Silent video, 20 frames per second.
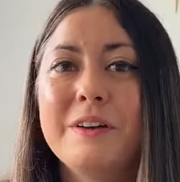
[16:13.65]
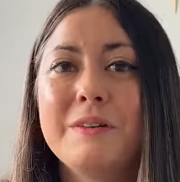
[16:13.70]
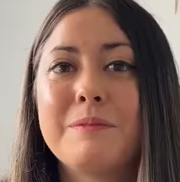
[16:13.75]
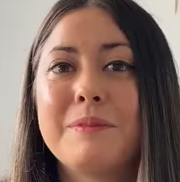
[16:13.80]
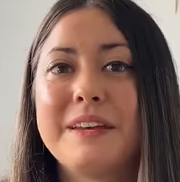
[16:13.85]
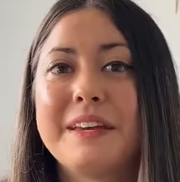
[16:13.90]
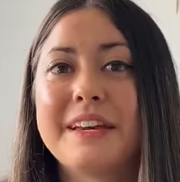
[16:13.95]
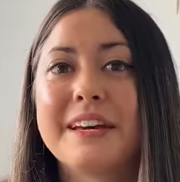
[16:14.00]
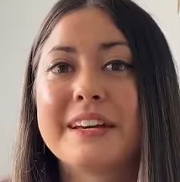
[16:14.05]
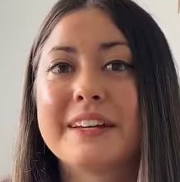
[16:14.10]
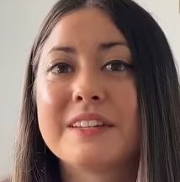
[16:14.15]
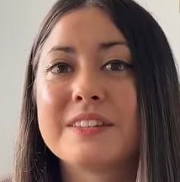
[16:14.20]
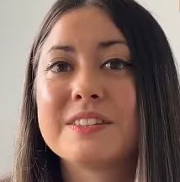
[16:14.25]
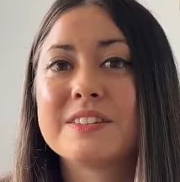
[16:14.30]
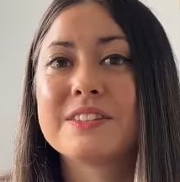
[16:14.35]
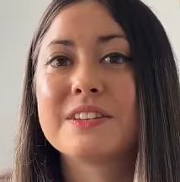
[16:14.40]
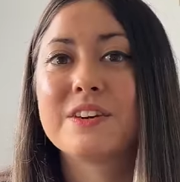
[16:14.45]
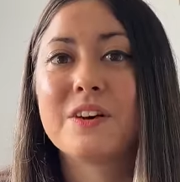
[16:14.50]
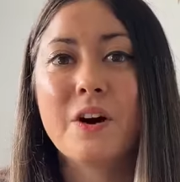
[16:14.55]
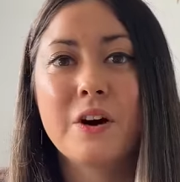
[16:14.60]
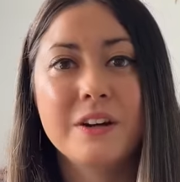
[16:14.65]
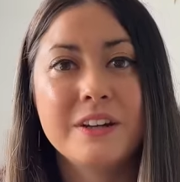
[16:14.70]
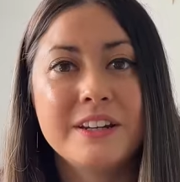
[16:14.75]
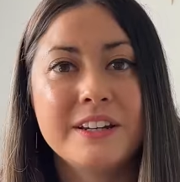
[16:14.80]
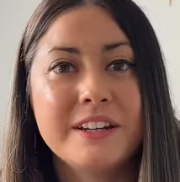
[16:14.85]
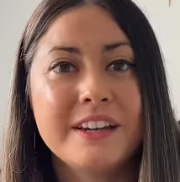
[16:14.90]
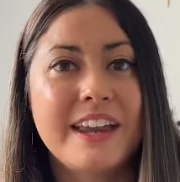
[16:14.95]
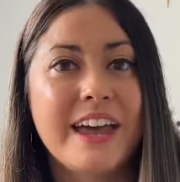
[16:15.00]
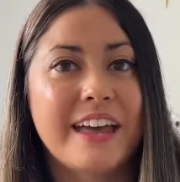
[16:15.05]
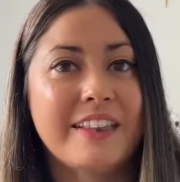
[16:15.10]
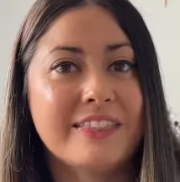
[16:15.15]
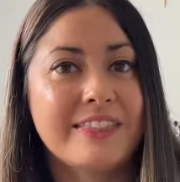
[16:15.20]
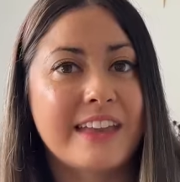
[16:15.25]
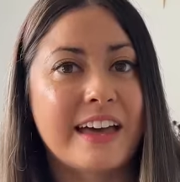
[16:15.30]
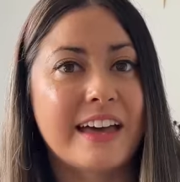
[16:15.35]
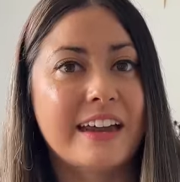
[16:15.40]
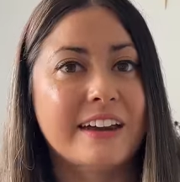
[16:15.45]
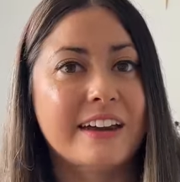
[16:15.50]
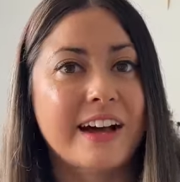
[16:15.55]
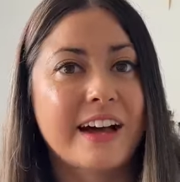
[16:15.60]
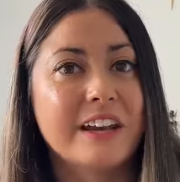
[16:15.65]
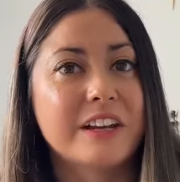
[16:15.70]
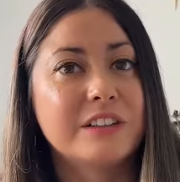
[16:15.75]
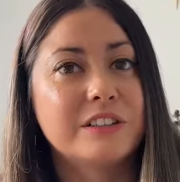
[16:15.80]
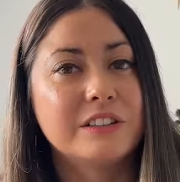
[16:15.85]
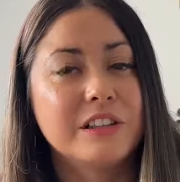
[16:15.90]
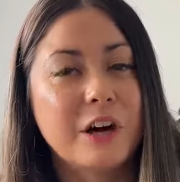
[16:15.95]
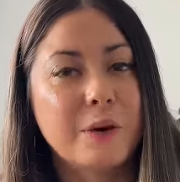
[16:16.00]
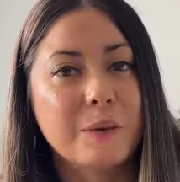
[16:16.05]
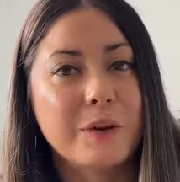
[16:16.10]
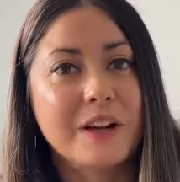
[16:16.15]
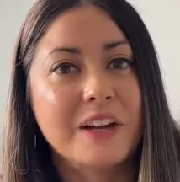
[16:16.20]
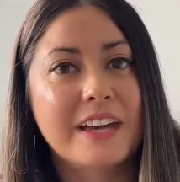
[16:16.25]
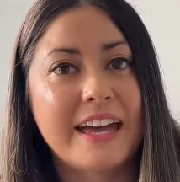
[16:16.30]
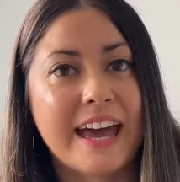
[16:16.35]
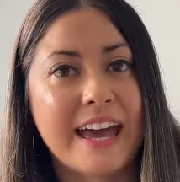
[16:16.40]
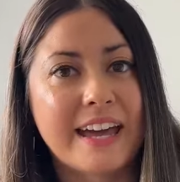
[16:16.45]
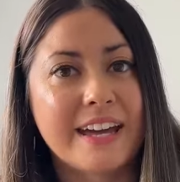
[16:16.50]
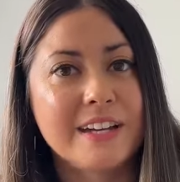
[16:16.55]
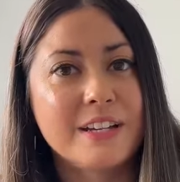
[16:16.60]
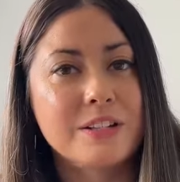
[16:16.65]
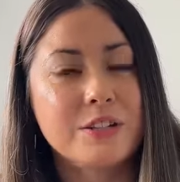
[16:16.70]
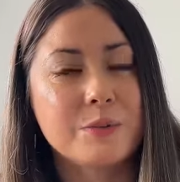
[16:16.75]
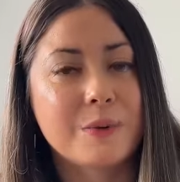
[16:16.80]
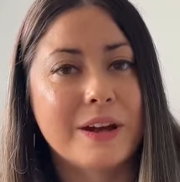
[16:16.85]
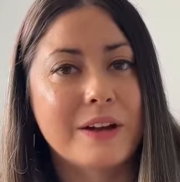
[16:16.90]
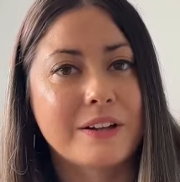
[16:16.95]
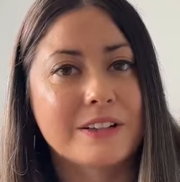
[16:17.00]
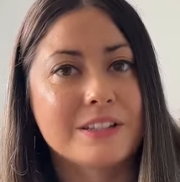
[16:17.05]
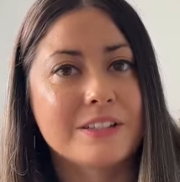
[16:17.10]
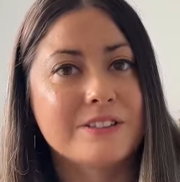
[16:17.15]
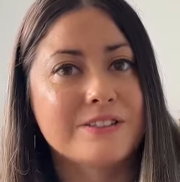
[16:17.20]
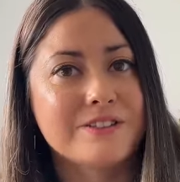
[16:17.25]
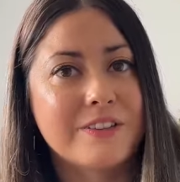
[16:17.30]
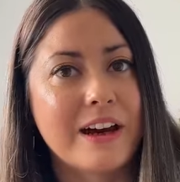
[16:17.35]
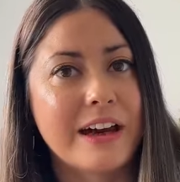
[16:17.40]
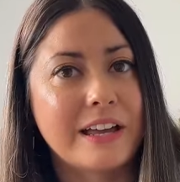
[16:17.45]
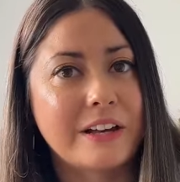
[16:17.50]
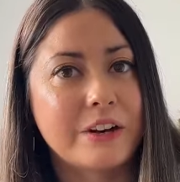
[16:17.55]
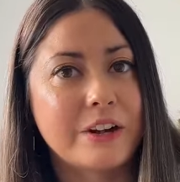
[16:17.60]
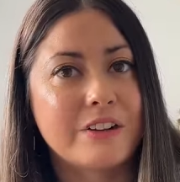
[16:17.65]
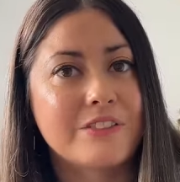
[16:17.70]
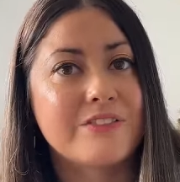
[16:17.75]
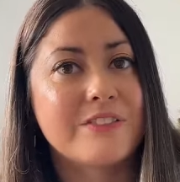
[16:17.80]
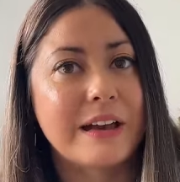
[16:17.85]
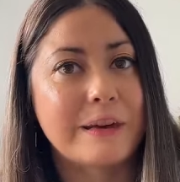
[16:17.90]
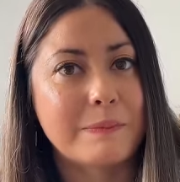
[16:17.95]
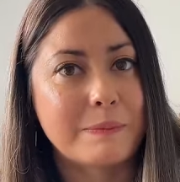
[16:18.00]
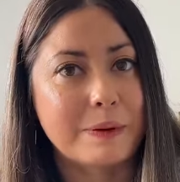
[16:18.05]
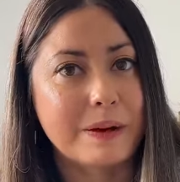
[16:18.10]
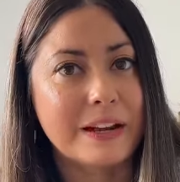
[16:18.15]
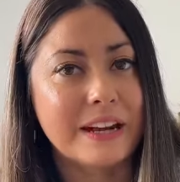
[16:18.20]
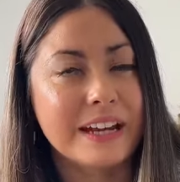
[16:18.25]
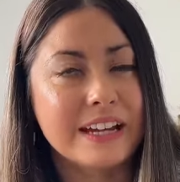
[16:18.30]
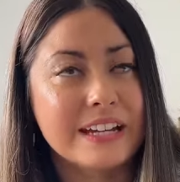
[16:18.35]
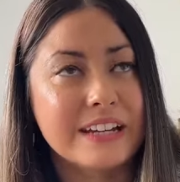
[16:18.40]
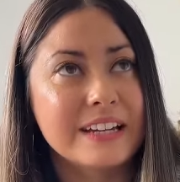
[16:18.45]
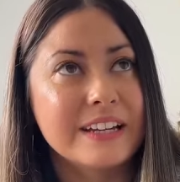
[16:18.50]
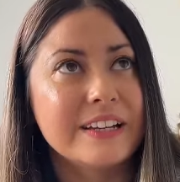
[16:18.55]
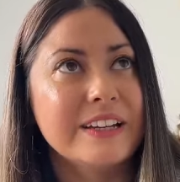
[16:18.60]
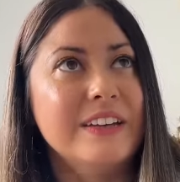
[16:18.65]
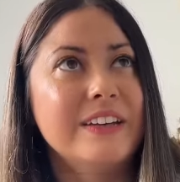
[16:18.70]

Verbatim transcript: because cotton at that kind of lower gauge where it's a finer fabric